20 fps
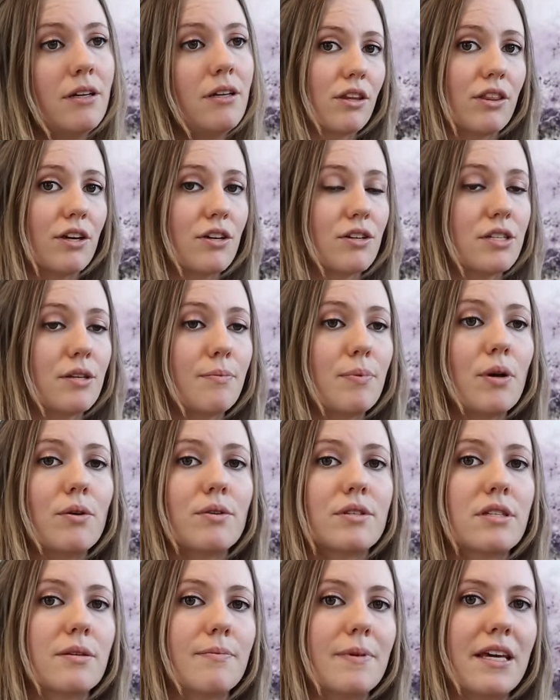They're
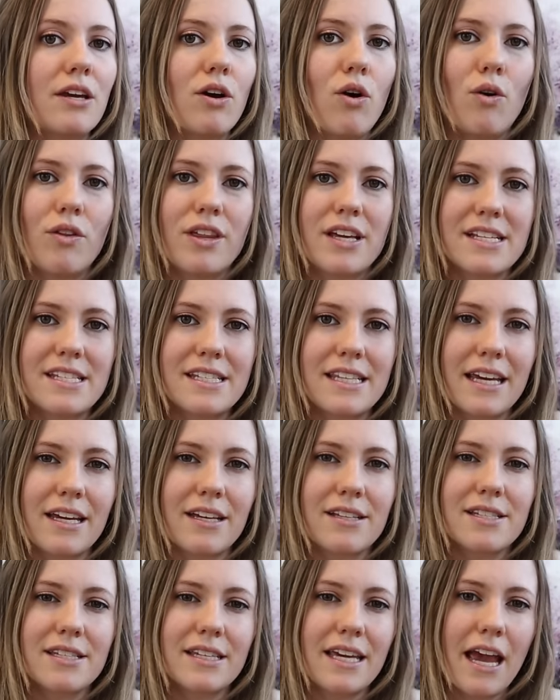supposed to be all these
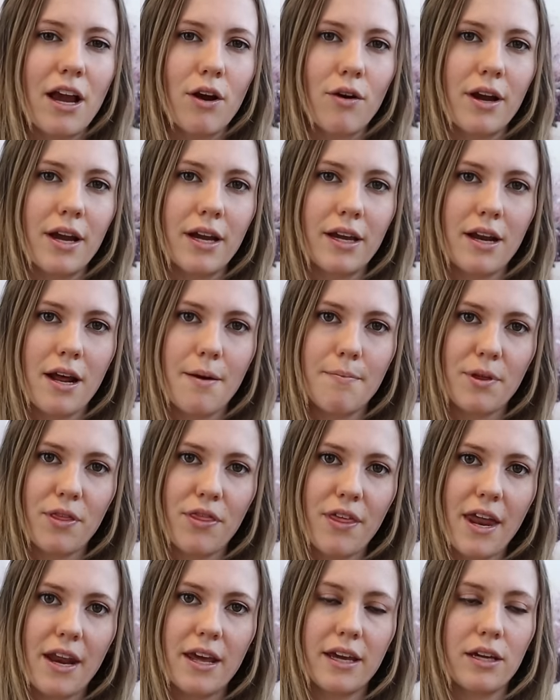things, caring and
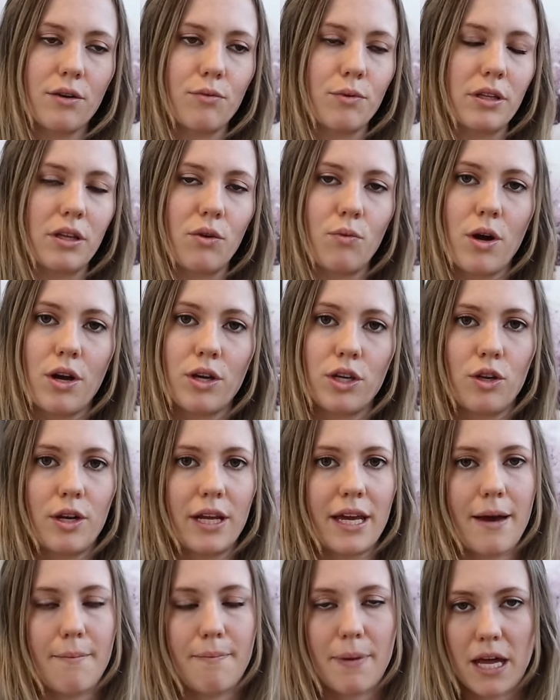empathetic, and really want you
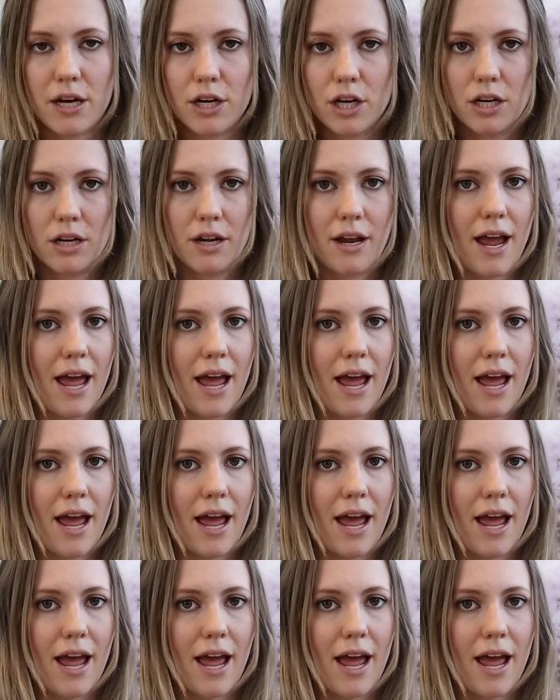to get better,